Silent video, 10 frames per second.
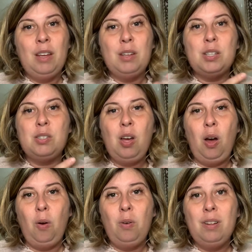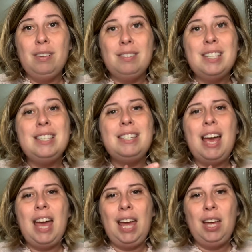So
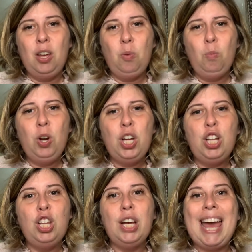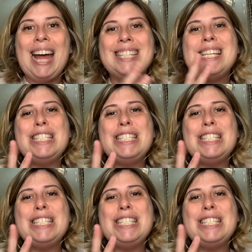today, we're going to look at